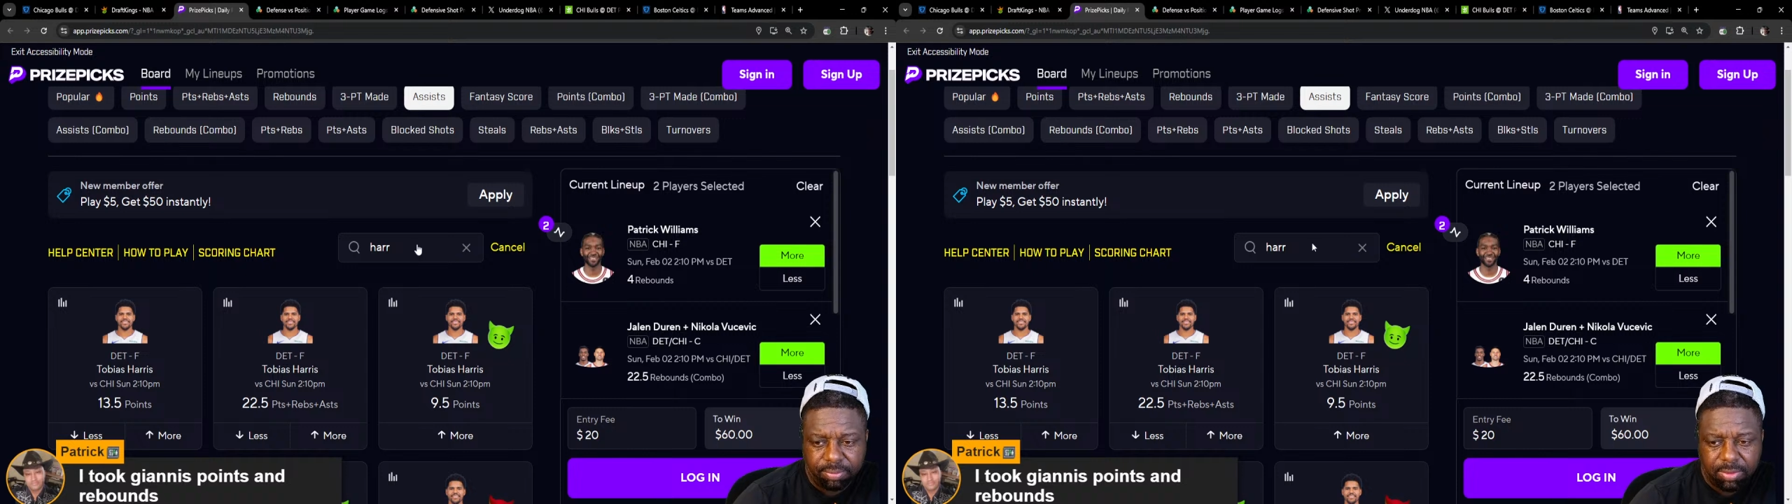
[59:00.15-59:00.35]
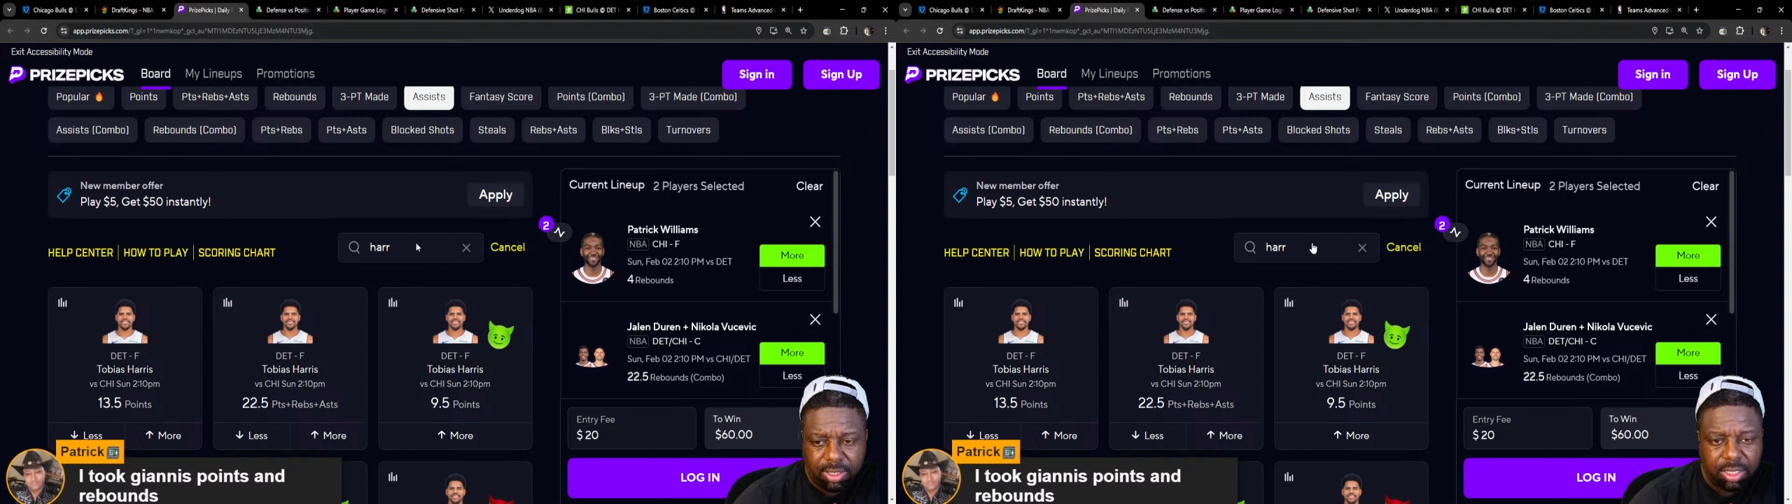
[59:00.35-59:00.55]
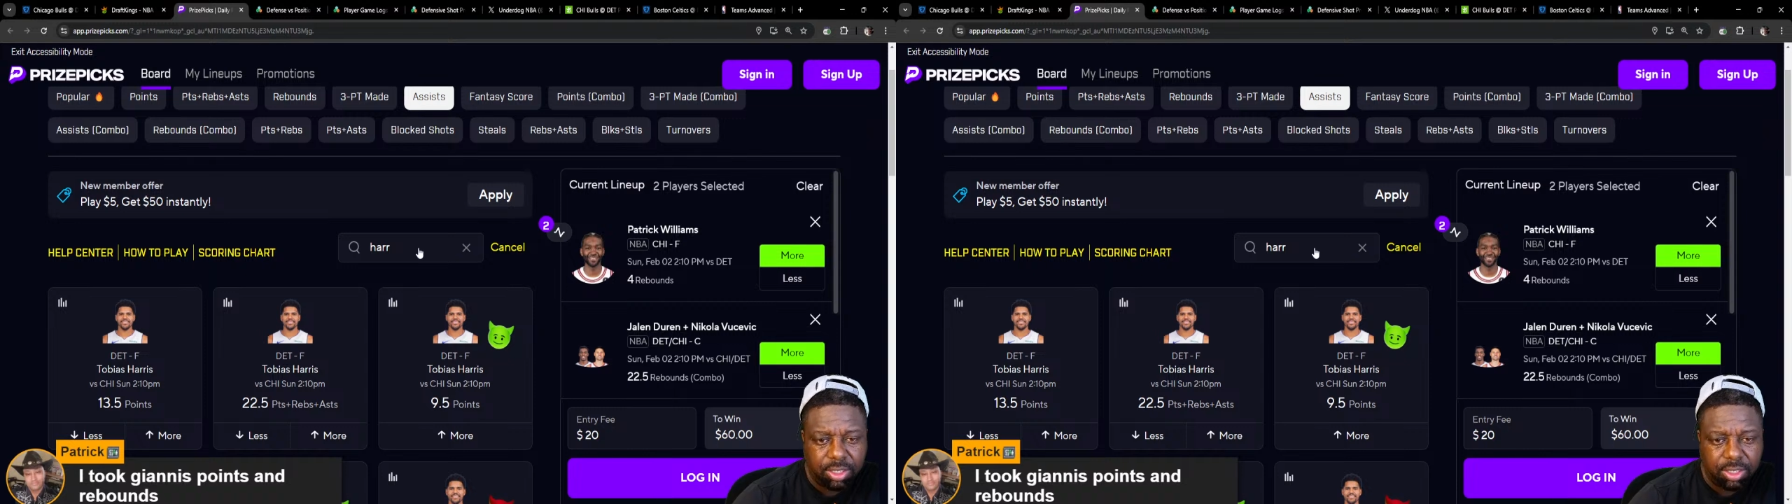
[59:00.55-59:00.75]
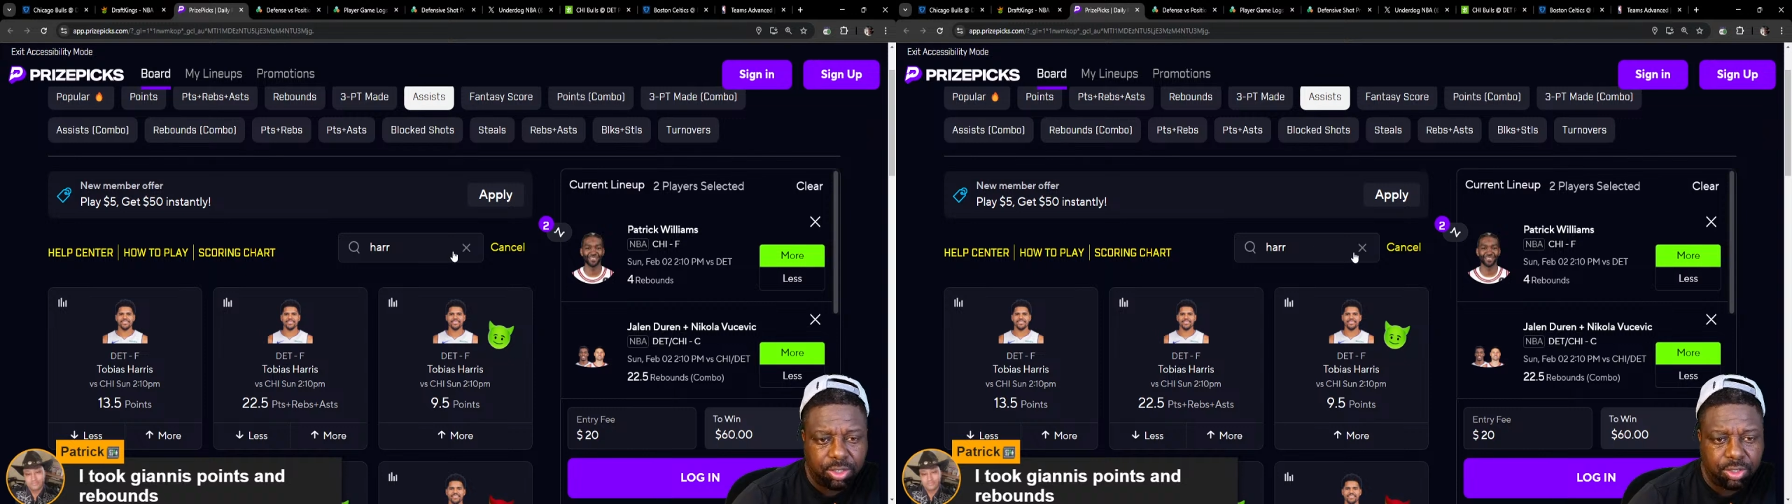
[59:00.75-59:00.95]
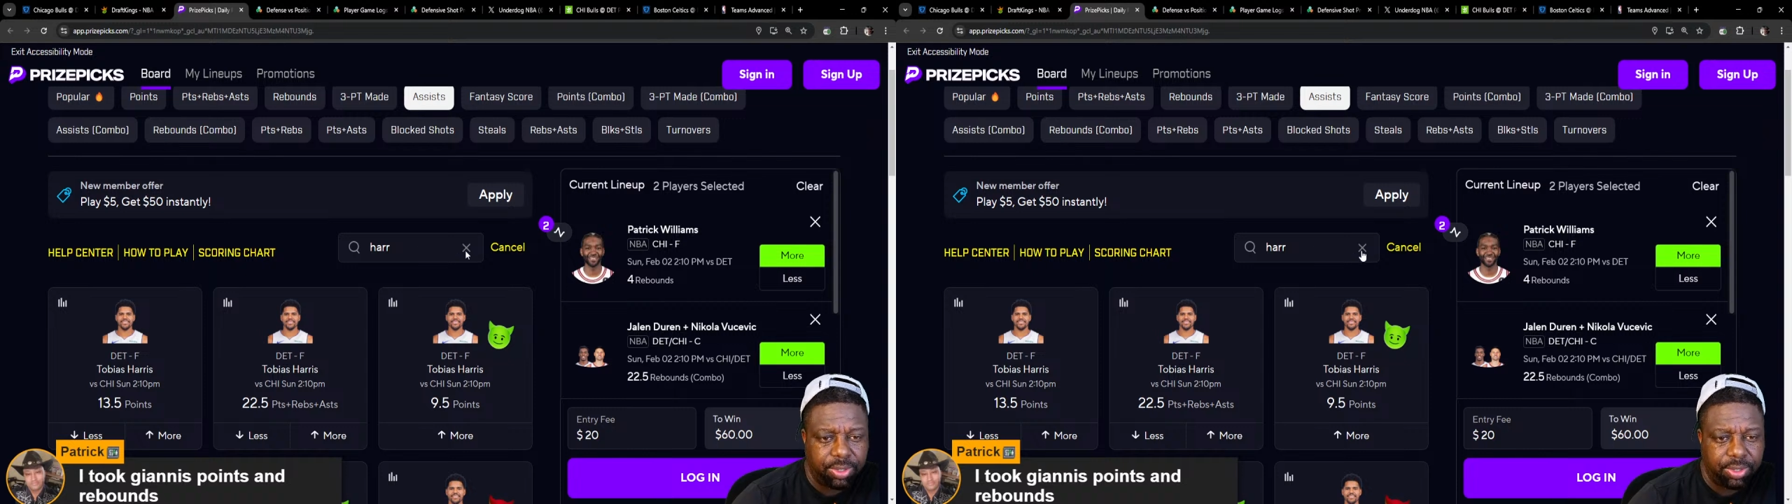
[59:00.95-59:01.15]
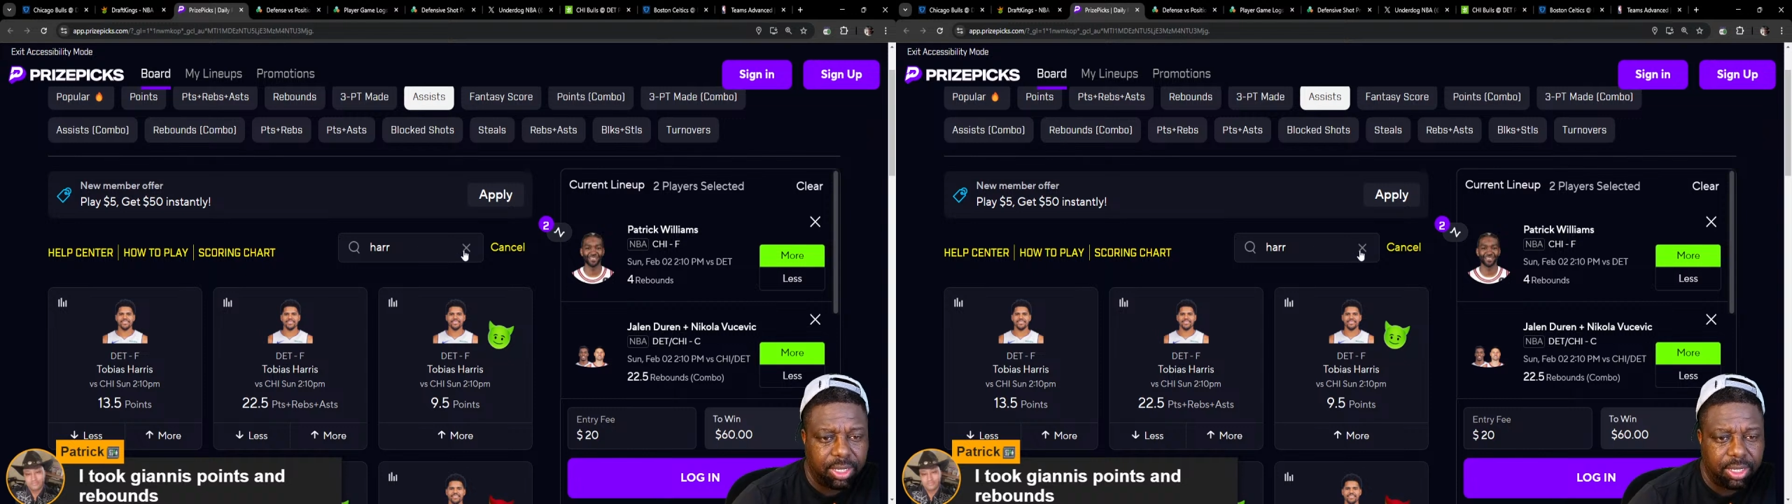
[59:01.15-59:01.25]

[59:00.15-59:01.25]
Duran up.